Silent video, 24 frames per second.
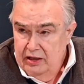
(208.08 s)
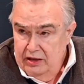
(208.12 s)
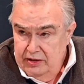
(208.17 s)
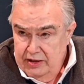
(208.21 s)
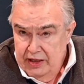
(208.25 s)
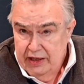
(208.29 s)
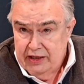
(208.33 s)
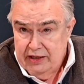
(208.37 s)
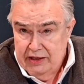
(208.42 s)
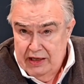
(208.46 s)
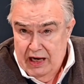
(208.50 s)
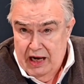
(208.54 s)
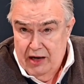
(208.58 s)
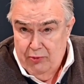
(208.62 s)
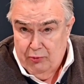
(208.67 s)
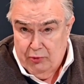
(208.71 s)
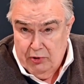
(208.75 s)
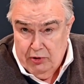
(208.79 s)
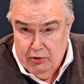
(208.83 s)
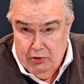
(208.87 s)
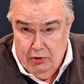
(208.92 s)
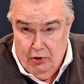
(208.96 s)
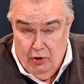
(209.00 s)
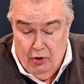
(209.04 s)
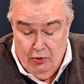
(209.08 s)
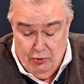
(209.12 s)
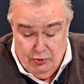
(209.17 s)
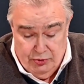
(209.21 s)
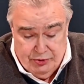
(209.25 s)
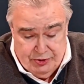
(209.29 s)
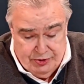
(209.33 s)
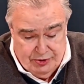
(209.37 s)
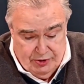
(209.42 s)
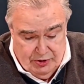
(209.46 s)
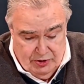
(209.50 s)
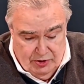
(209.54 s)
Nick and I were
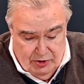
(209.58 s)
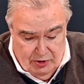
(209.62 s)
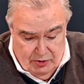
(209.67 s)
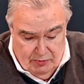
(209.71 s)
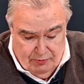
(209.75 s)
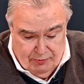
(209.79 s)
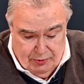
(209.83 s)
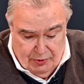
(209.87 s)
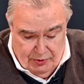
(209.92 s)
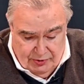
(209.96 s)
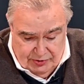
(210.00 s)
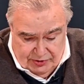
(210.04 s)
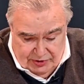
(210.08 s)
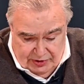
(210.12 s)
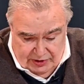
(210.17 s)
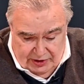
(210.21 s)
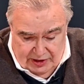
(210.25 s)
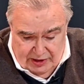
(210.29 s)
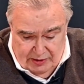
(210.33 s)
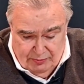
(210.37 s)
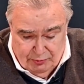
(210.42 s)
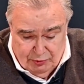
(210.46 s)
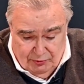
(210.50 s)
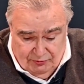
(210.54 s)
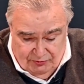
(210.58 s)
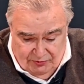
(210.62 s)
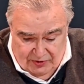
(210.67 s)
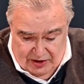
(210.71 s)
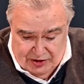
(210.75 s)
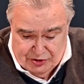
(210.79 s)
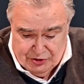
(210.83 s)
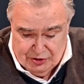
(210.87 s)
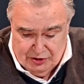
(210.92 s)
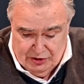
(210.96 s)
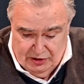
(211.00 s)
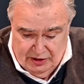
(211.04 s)
close, personally and
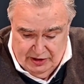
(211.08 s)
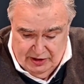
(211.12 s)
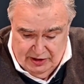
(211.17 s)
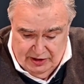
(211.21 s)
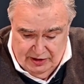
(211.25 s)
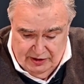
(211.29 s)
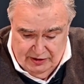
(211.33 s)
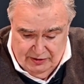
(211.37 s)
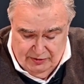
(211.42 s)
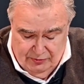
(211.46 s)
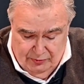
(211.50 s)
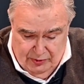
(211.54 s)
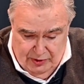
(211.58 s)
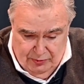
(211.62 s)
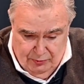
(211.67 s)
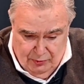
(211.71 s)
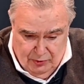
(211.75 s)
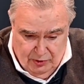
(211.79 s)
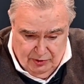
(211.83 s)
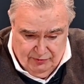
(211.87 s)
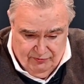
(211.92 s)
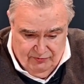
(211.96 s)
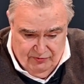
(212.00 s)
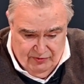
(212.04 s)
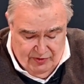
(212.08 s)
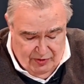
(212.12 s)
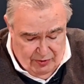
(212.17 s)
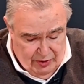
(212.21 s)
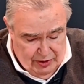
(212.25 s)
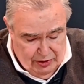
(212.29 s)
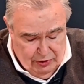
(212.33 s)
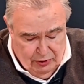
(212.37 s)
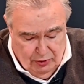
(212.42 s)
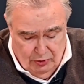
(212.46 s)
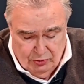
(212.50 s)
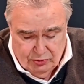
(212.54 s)
professionally. We worked
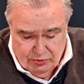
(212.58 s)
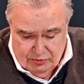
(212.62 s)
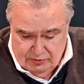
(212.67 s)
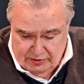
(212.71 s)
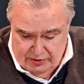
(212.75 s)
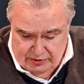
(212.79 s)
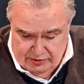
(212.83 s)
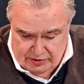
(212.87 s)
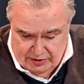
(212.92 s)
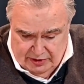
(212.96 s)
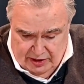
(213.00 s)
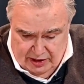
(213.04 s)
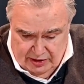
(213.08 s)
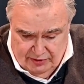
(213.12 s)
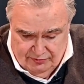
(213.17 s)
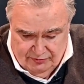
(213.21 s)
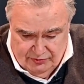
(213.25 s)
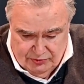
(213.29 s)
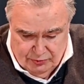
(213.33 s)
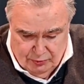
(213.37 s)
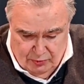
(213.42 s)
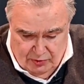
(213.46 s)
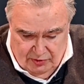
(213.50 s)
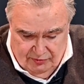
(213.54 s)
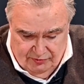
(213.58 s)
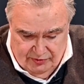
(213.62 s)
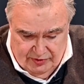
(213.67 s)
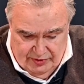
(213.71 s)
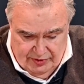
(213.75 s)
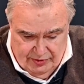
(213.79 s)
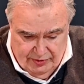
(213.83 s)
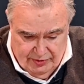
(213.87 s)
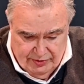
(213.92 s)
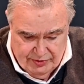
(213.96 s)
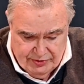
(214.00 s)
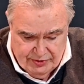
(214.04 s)
very closely together for 12
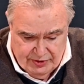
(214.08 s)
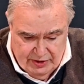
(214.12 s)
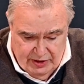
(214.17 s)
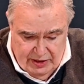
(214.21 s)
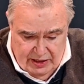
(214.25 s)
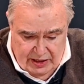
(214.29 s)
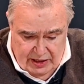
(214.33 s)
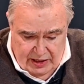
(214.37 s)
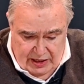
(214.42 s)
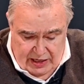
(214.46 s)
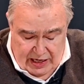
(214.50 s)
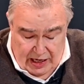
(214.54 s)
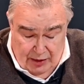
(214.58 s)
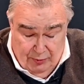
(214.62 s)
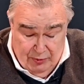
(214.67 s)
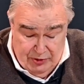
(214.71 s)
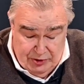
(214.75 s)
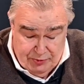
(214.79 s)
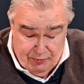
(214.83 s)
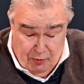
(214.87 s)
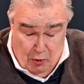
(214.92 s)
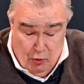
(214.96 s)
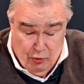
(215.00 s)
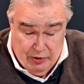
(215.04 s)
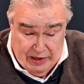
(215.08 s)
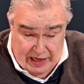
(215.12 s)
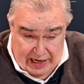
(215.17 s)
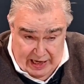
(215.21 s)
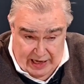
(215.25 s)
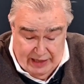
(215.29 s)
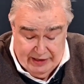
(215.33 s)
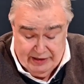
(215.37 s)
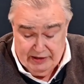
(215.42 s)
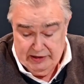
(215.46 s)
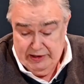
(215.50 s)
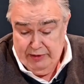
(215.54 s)
years, and we spoke
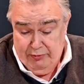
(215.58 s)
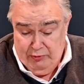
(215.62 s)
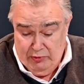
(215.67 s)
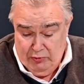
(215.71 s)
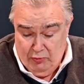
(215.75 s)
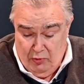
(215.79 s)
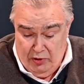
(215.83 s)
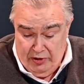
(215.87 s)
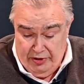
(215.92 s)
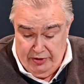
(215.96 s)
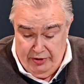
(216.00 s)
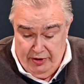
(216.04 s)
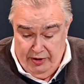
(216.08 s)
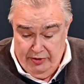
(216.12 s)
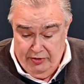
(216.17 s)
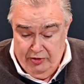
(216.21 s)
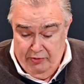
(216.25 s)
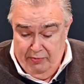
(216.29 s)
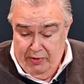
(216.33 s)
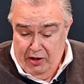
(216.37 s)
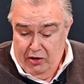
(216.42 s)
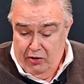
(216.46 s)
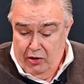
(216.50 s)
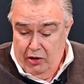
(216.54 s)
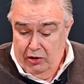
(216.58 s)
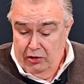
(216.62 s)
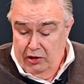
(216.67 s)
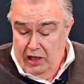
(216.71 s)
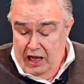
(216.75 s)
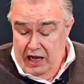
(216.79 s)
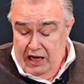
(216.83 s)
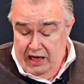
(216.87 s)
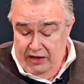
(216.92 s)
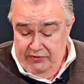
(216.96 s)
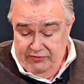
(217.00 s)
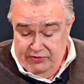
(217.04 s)
candidly with one another about our
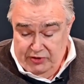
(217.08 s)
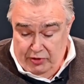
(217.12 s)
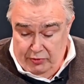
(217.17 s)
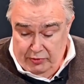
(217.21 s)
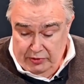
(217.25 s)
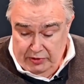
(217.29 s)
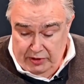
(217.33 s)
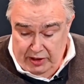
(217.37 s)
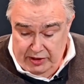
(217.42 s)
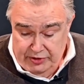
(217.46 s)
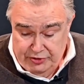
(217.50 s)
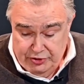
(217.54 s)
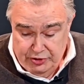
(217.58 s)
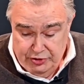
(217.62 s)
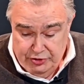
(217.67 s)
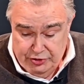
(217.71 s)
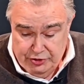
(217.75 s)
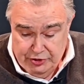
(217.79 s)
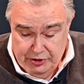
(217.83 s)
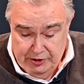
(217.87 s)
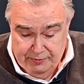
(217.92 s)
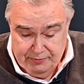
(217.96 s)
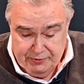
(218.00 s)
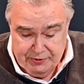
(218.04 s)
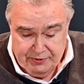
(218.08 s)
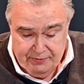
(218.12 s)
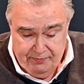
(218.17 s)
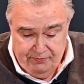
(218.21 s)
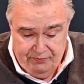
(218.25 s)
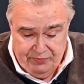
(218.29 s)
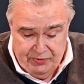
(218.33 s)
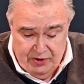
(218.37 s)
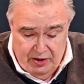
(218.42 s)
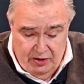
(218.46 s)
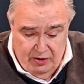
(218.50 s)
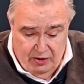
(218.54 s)
lives, our relationships,
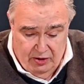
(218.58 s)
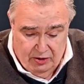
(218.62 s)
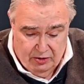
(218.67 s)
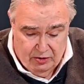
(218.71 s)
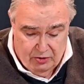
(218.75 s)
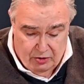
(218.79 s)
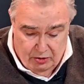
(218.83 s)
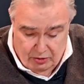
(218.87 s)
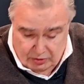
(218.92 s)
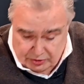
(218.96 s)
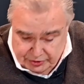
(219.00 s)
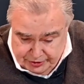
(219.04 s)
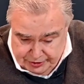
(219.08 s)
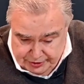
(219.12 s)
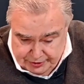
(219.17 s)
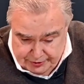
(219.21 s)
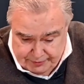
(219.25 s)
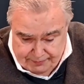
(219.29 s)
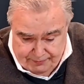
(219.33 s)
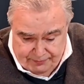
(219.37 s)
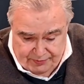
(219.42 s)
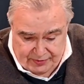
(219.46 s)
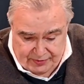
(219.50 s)
our culture.